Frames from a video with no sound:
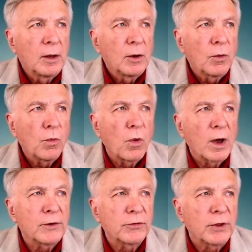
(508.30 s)

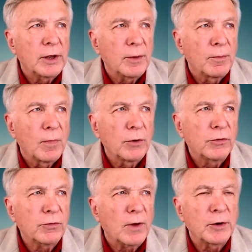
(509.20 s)
What is the
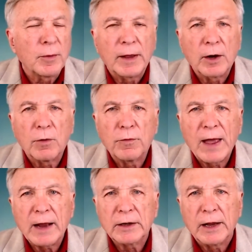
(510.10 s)
most fundamental
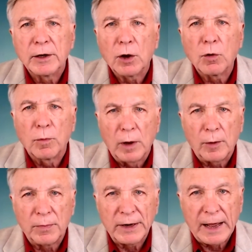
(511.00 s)
fact I know
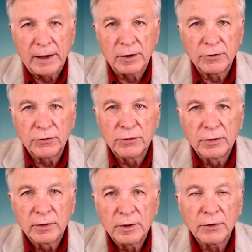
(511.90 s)
about bananas?
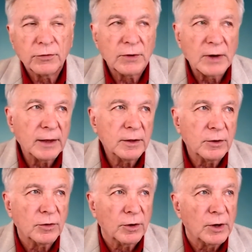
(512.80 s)
It's not
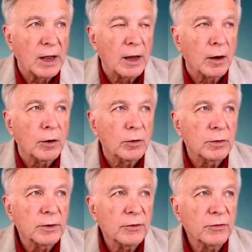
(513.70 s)
that they're yellow,
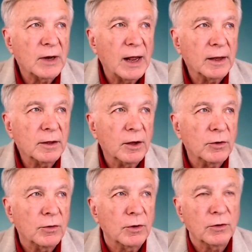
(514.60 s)
it's not that
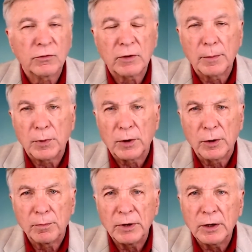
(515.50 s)
you can slip on the
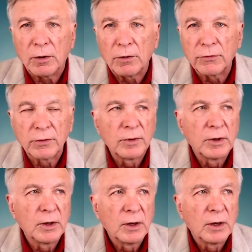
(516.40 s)
peels,
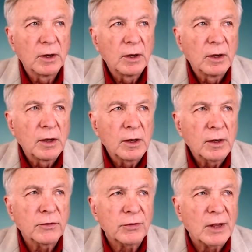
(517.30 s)

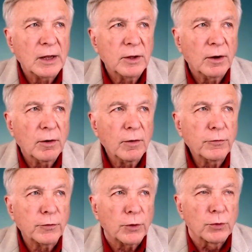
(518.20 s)
it's that they're a
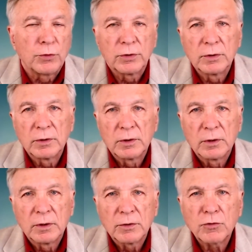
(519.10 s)
fruit,
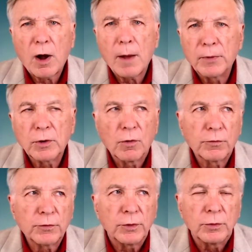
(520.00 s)
tropical
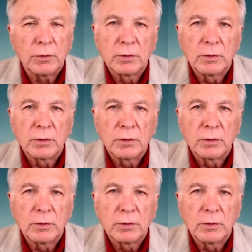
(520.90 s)
fruit.